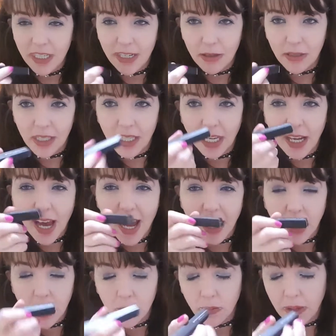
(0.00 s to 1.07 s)
usually
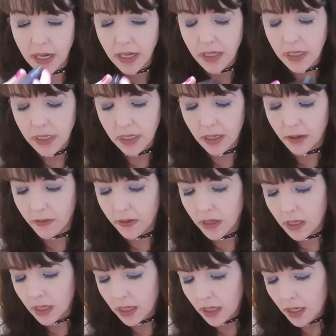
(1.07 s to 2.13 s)
expensive.
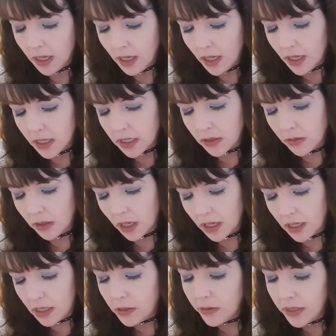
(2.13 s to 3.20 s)
So we've got a
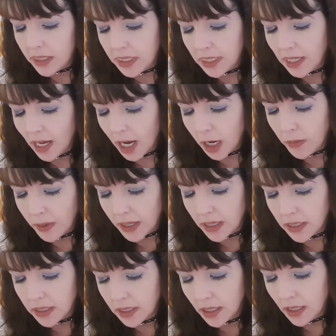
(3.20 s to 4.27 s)
Laritzi eye
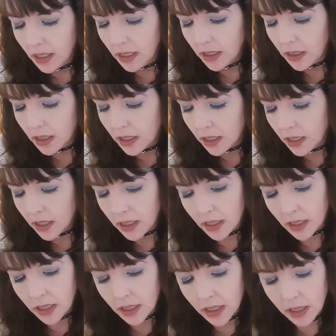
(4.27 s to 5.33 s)
pencil.
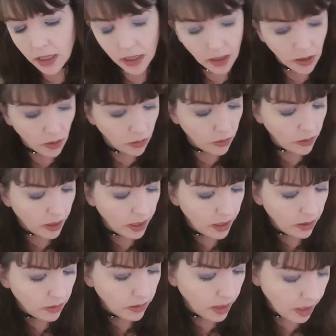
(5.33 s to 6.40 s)

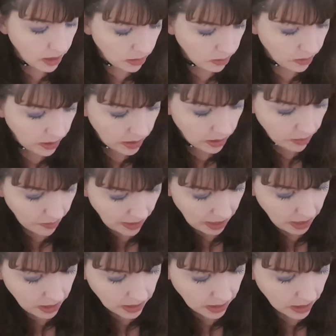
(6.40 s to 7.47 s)
Wow, that's really
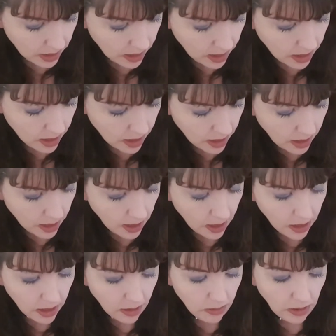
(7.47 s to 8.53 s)
amazing.
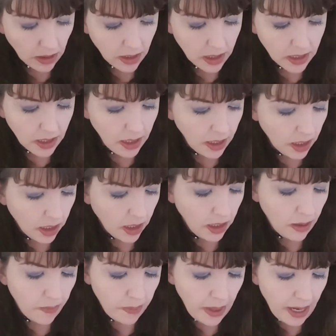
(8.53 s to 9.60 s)
And we got this little
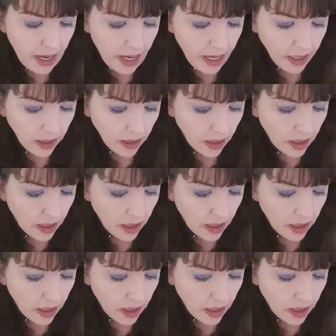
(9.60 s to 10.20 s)
bag.